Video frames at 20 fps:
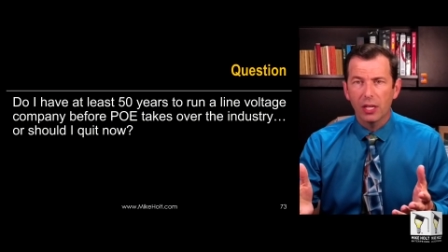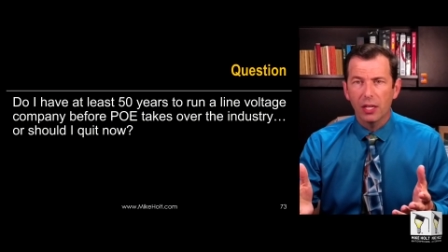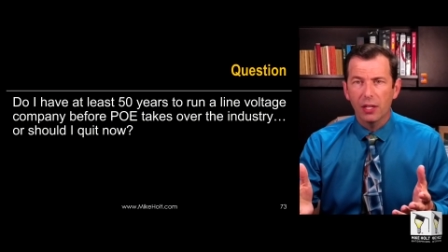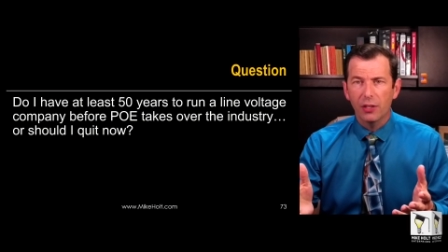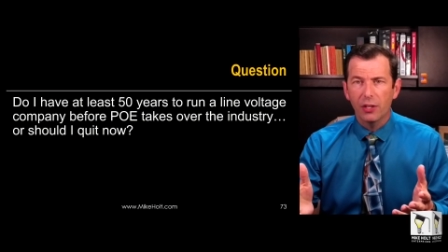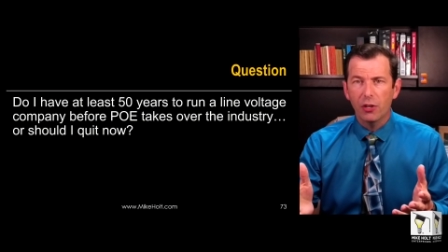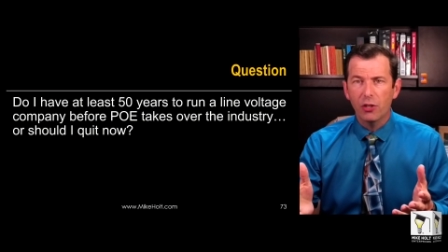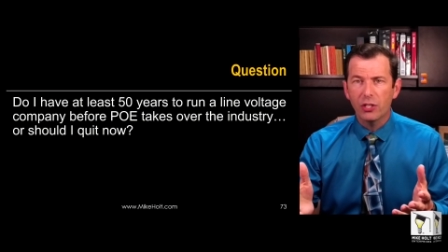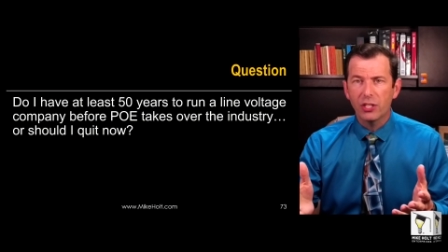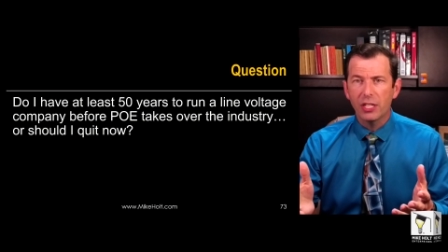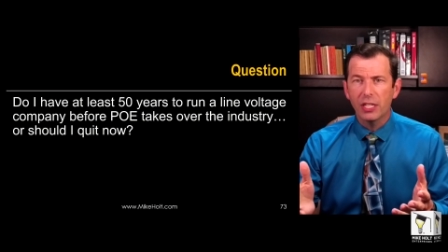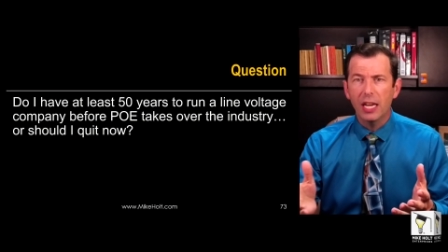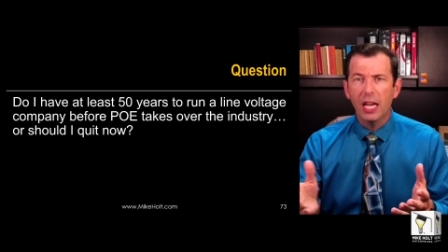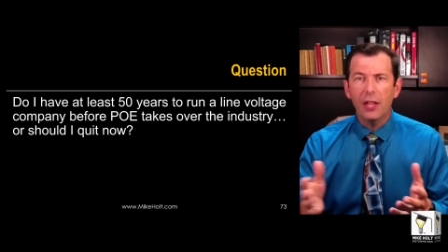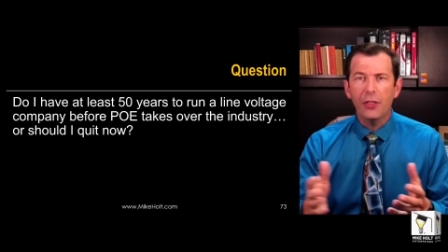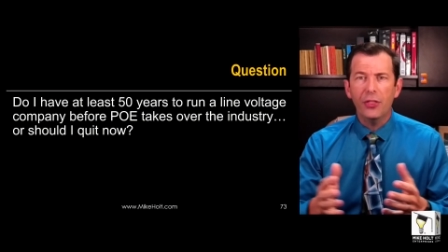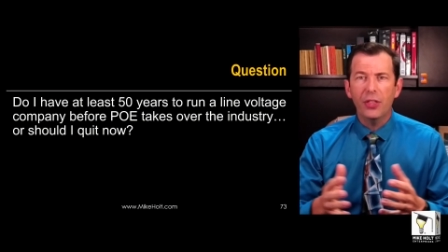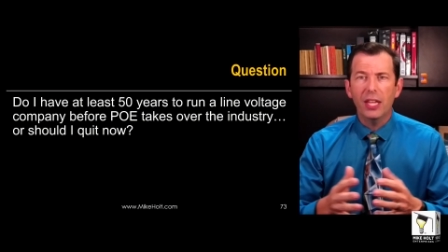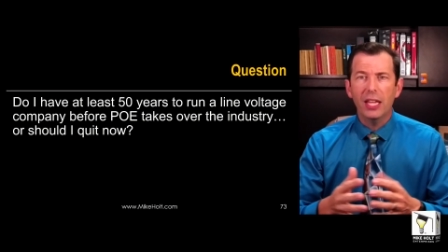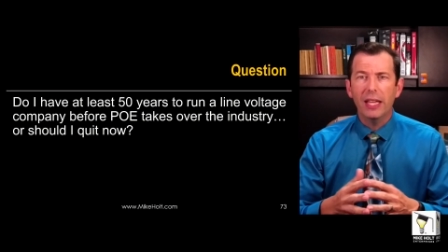Uh, there's
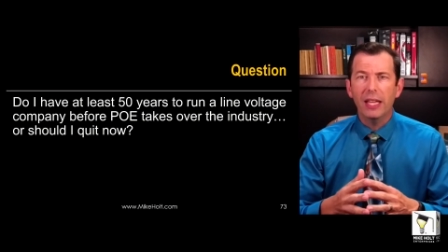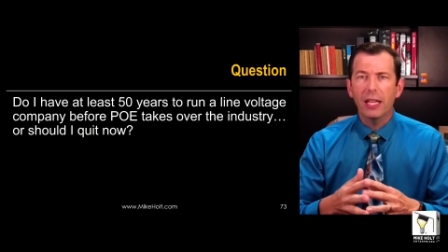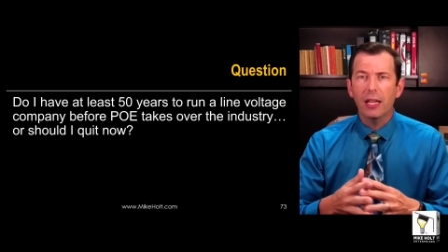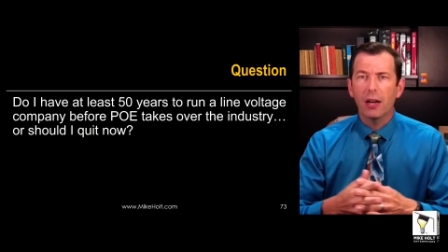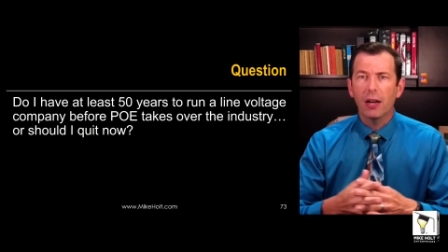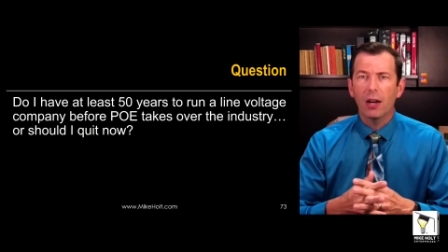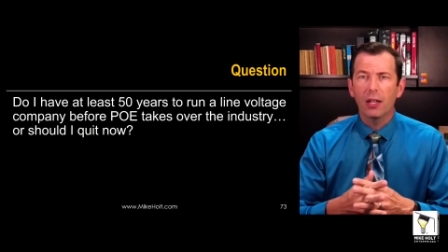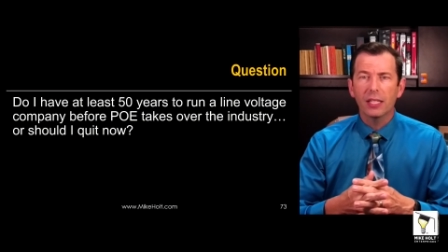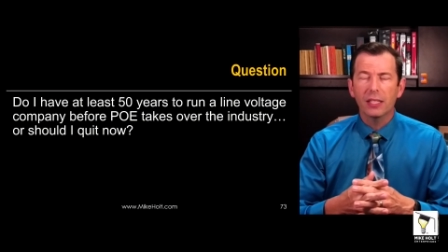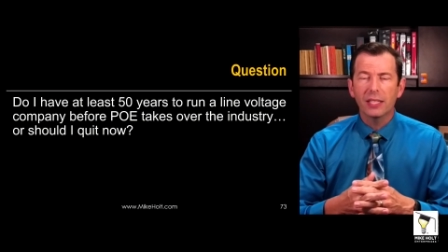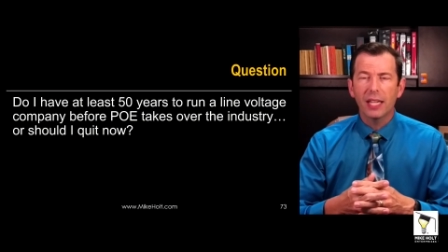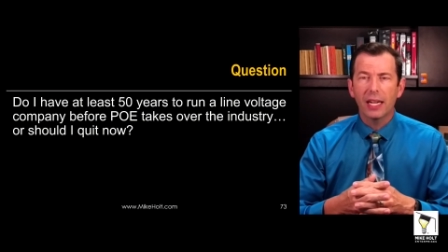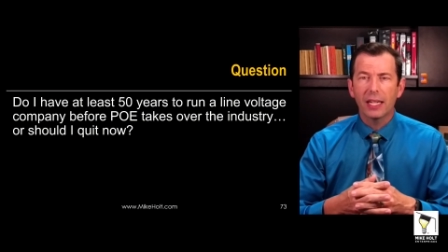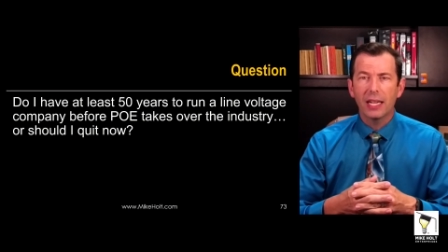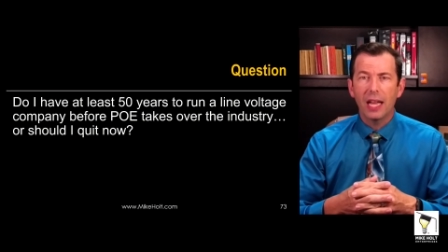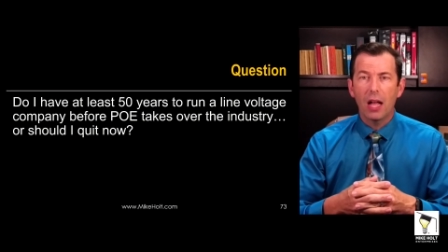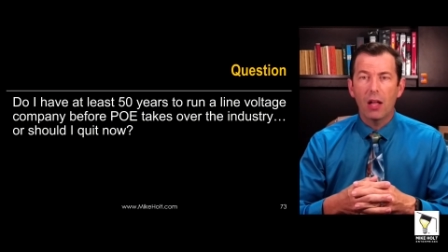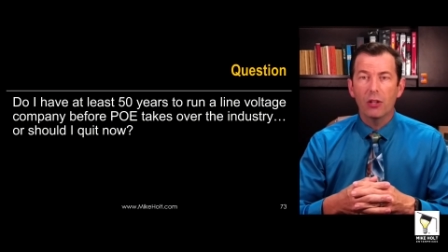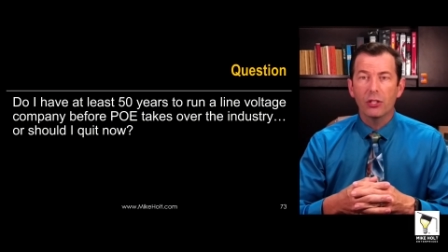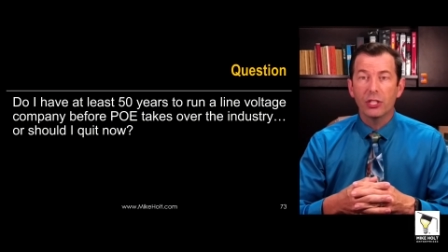nothing on the
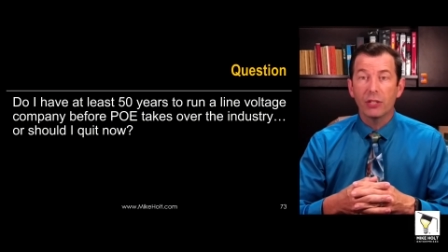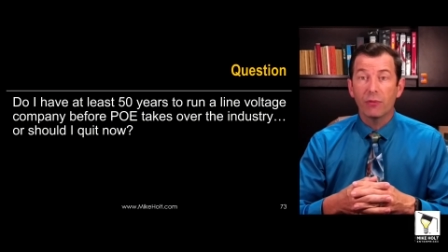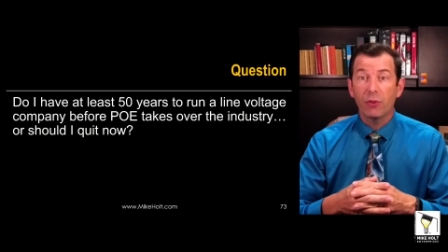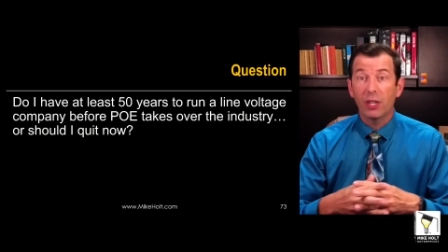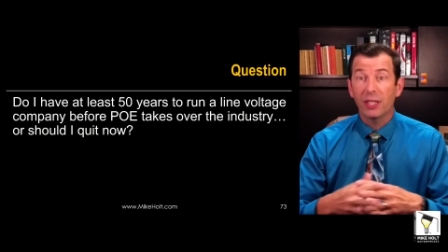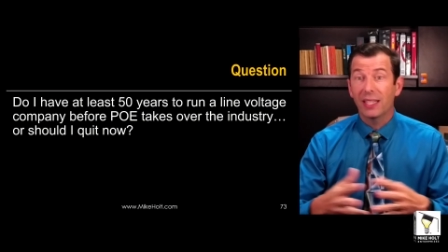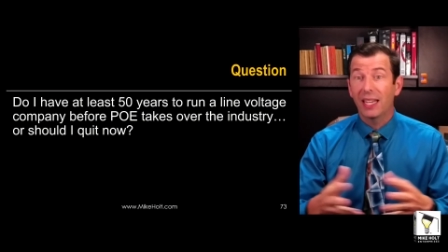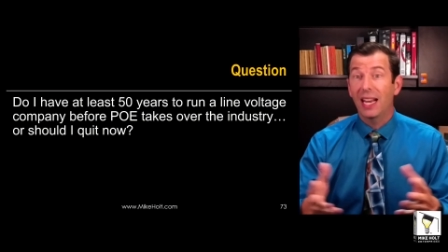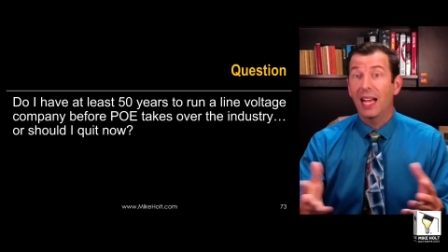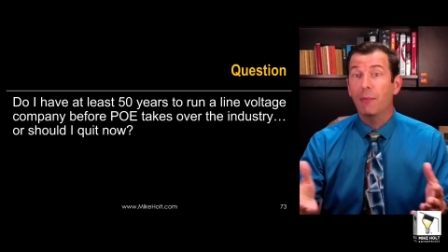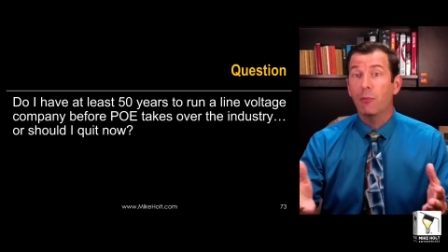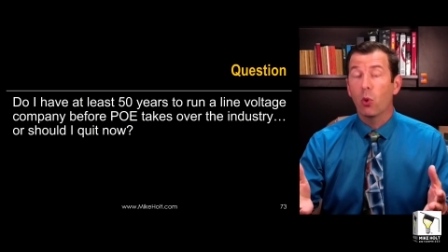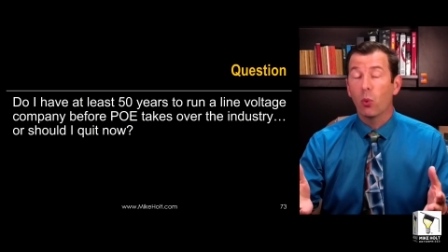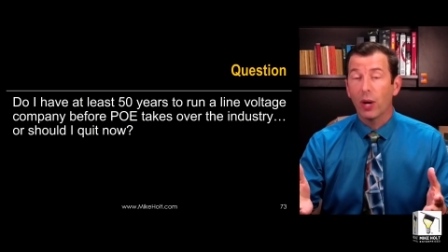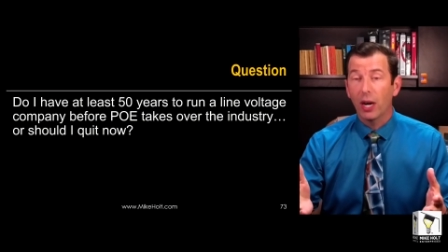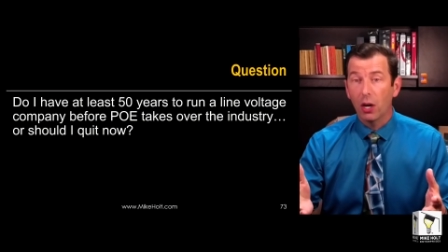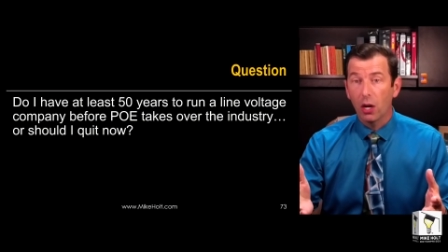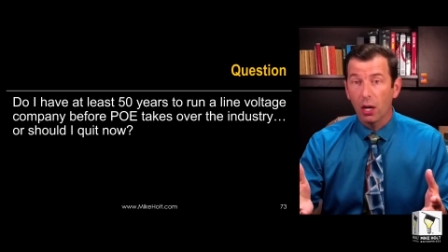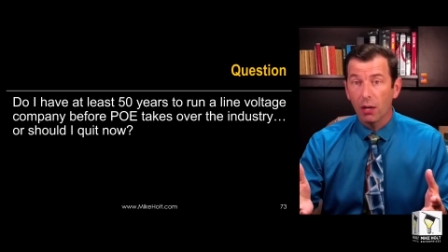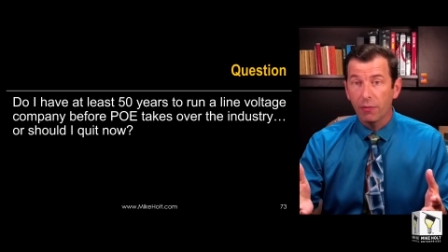technology front that I'm
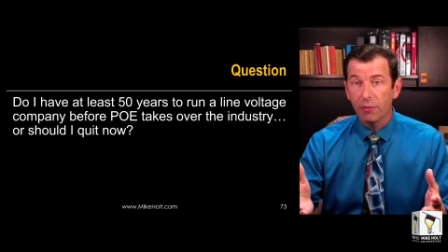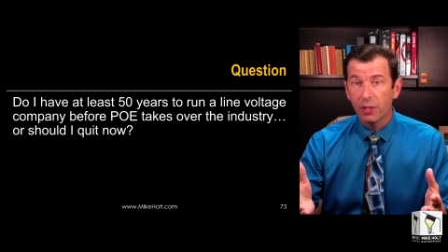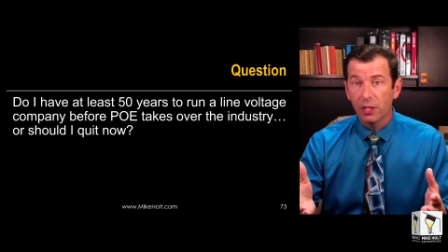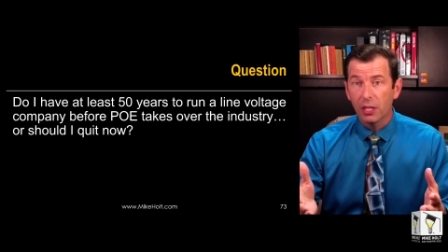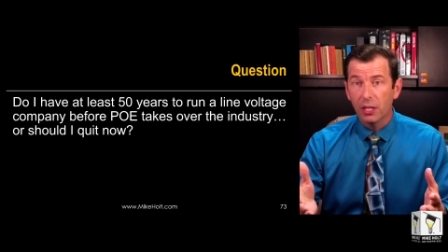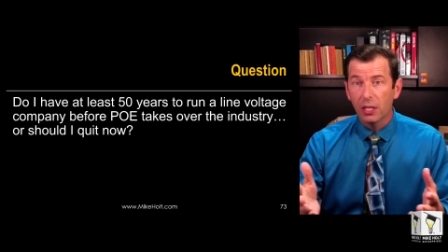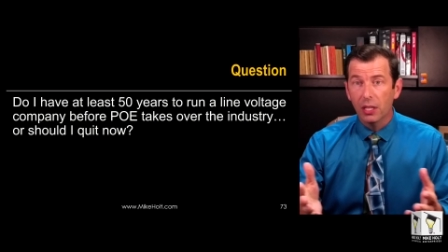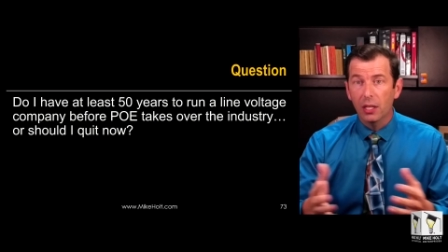aware of